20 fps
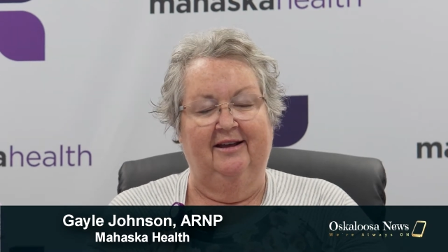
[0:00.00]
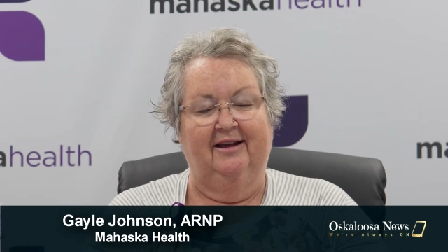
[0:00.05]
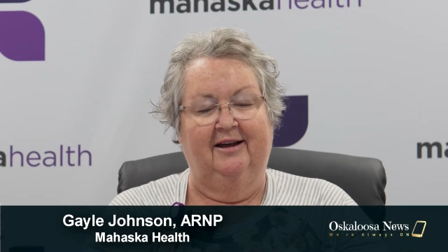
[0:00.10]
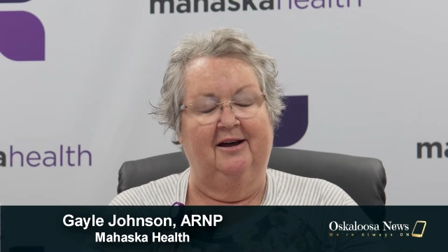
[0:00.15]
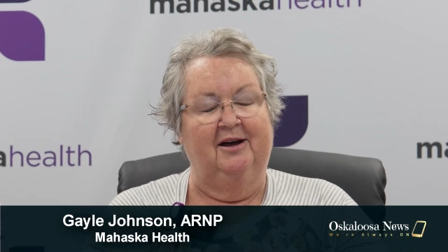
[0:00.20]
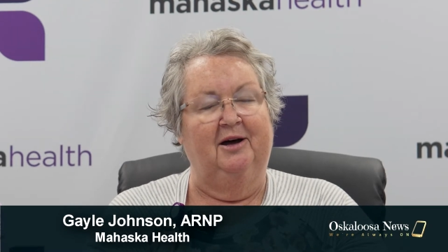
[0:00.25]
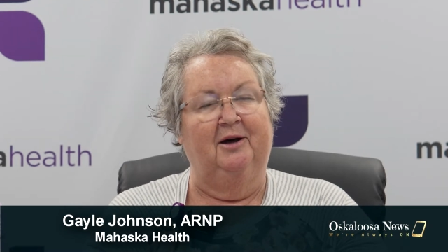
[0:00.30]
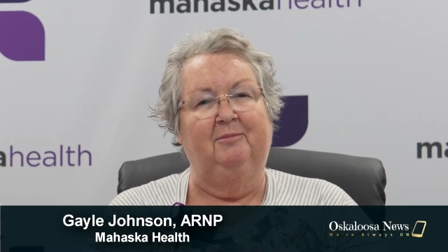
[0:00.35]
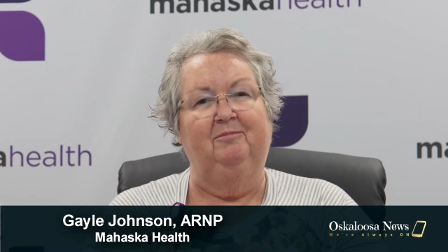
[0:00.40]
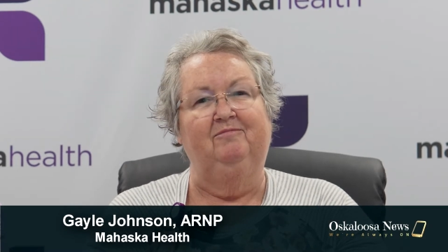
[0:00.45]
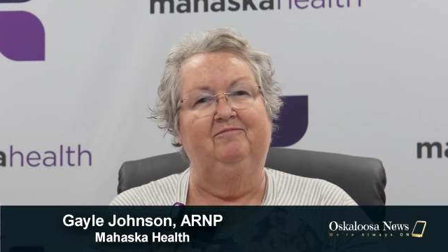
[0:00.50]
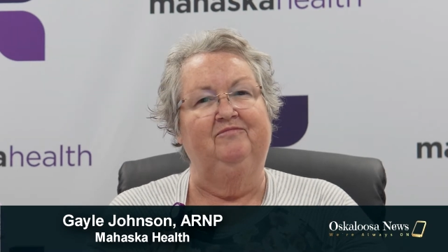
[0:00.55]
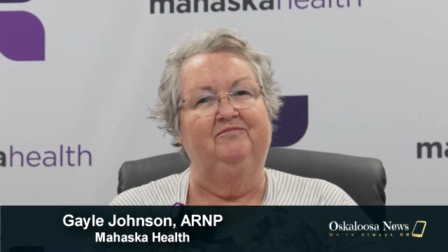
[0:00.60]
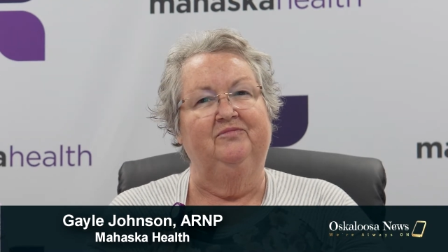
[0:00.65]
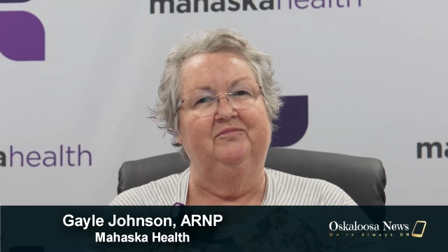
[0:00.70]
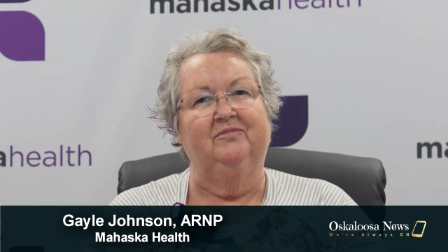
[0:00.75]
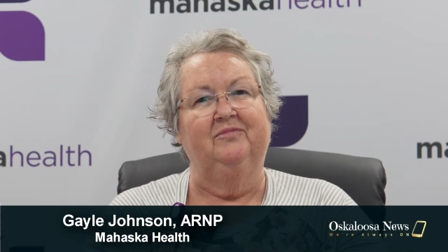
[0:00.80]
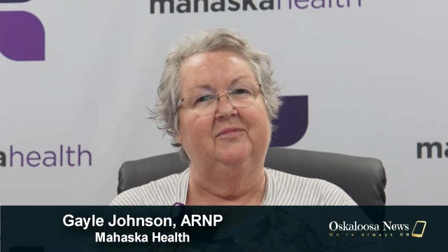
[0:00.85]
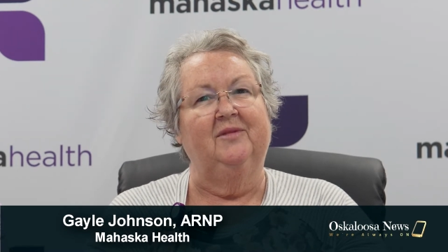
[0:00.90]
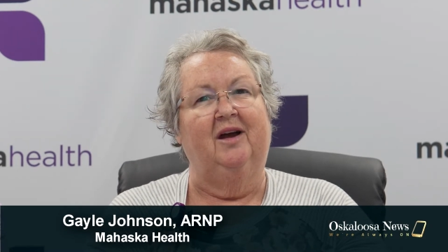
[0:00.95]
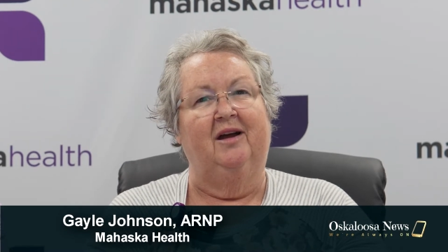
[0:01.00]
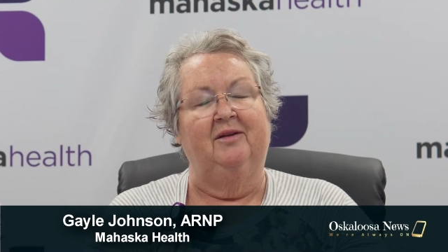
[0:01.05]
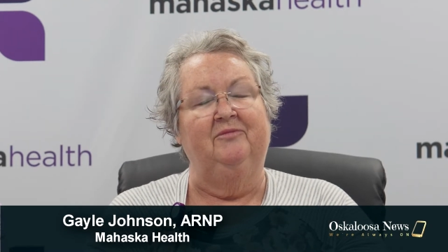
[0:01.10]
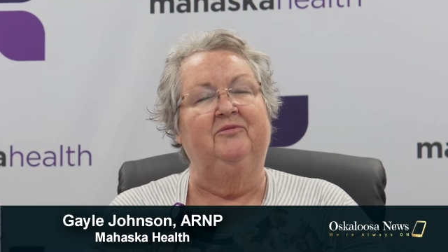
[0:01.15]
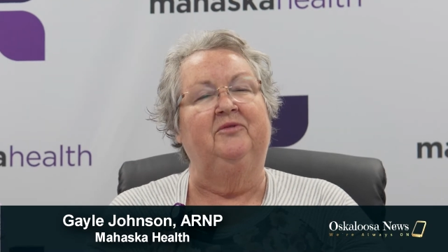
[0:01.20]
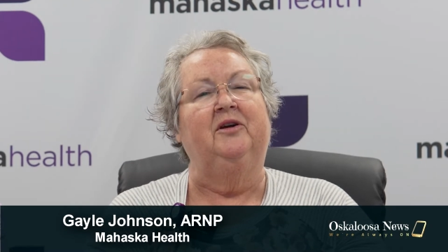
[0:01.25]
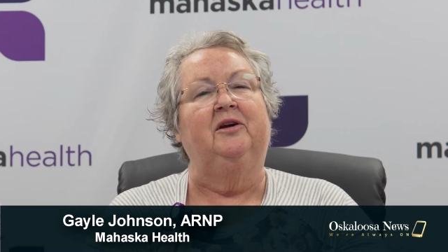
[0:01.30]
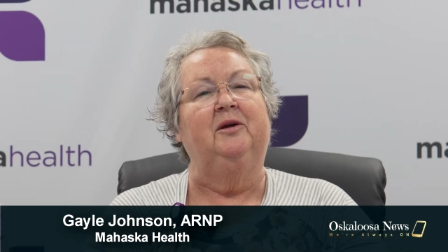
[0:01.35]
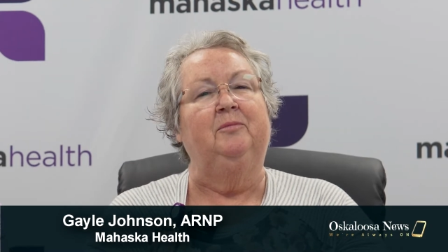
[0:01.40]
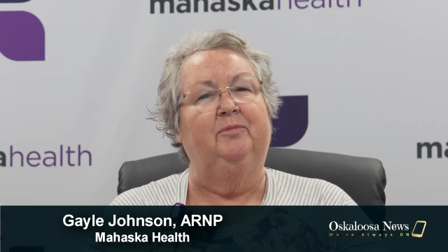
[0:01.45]
I'm
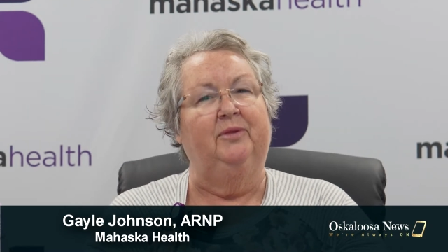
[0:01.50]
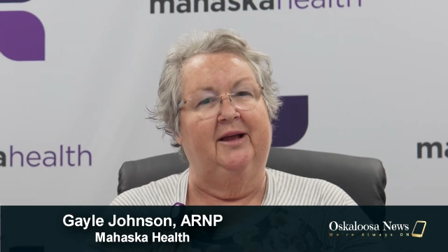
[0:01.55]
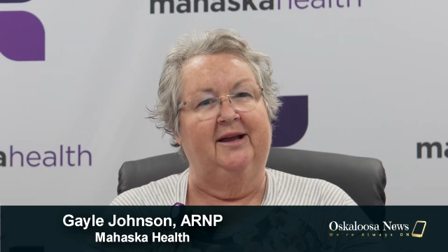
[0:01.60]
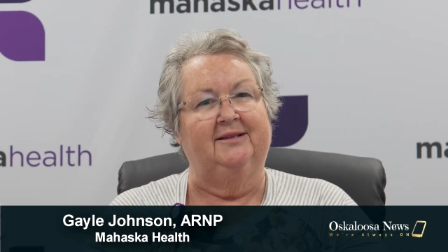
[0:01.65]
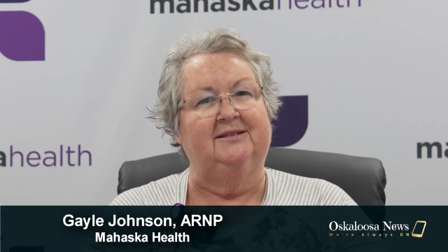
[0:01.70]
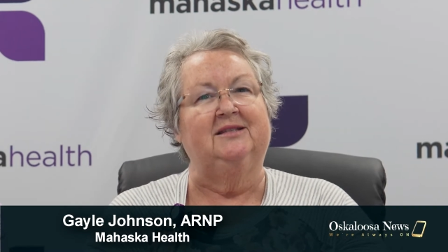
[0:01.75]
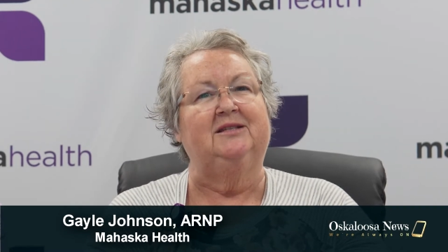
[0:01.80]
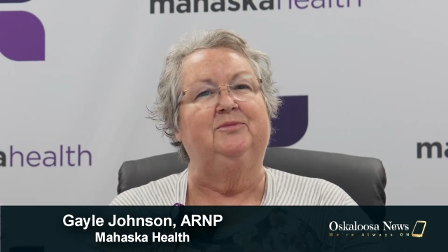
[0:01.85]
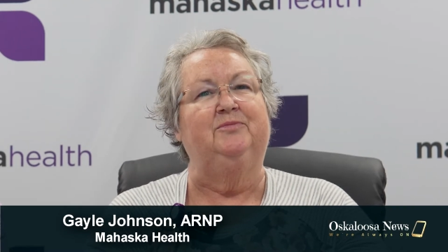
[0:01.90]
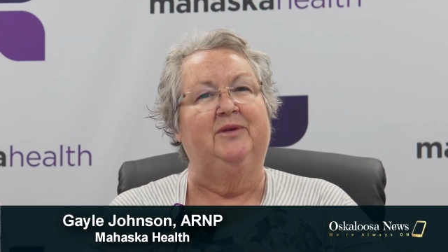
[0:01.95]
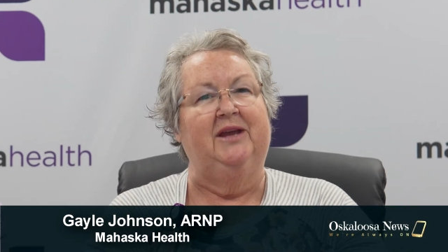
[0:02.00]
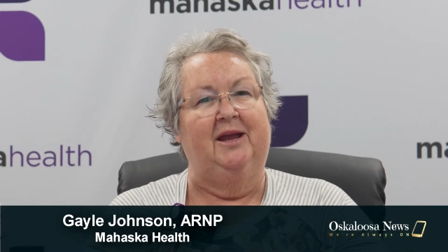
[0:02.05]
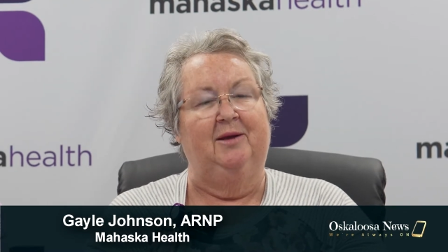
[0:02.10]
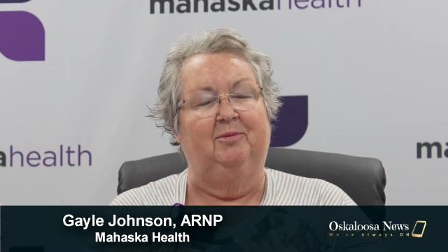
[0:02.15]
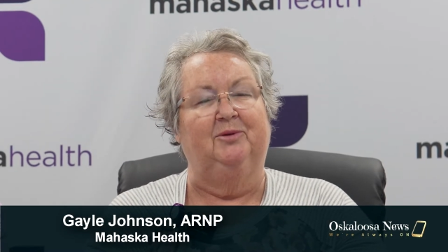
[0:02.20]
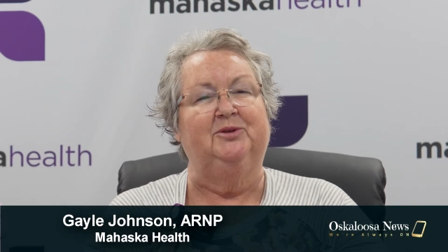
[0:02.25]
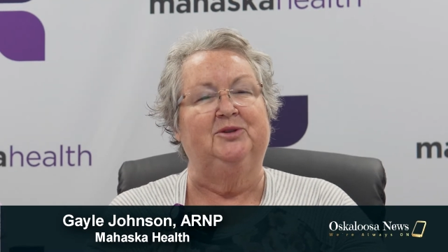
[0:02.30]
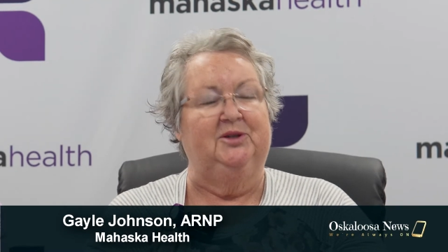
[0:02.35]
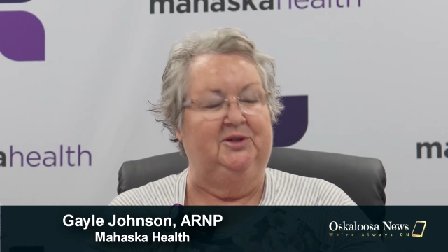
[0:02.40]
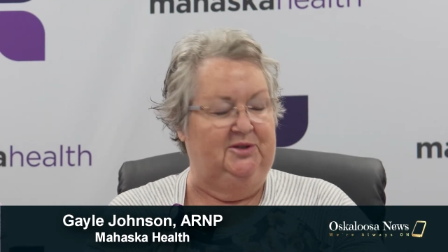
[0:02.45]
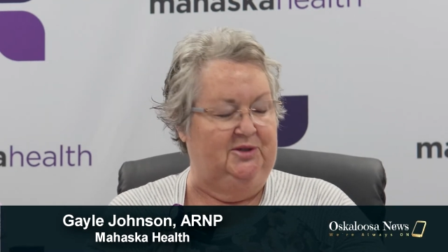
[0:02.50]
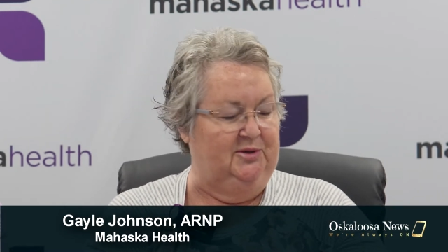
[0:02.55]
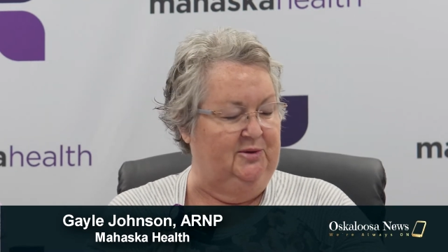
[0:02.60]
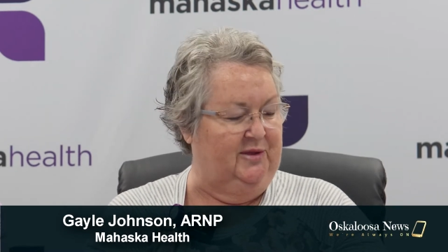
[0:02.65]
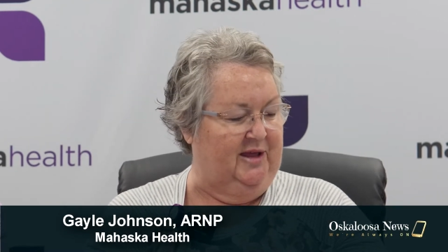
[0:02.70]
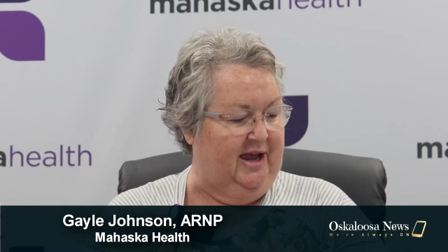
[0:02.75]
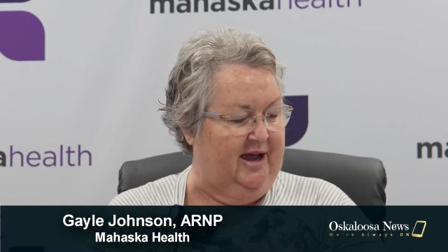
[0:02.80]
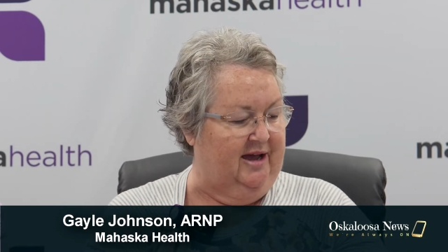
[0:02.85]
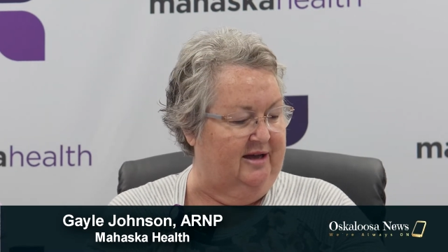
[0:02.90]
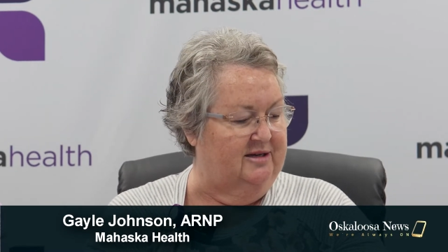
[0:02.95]
very blessed to be able to do
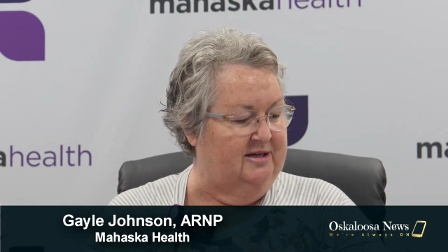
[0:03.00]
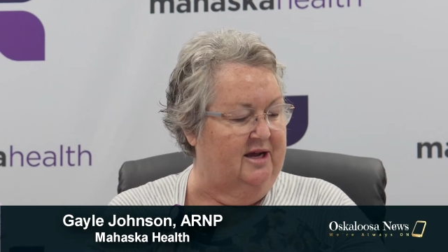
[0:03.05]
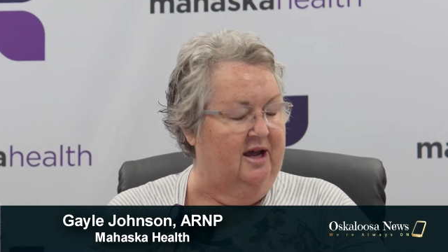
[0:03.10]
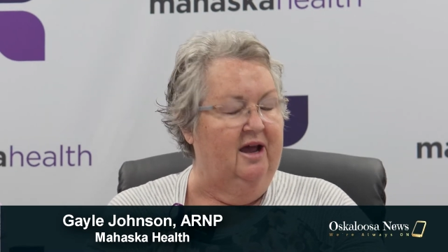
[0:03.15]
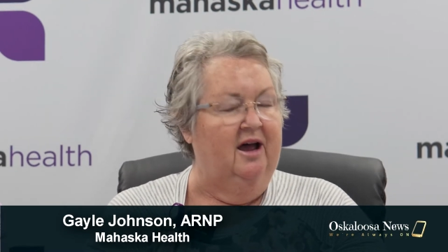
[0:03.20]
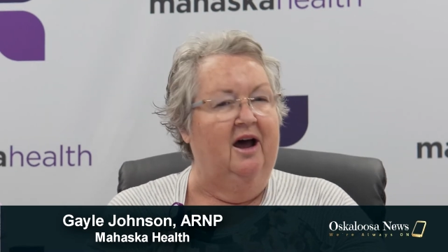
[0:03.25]
that.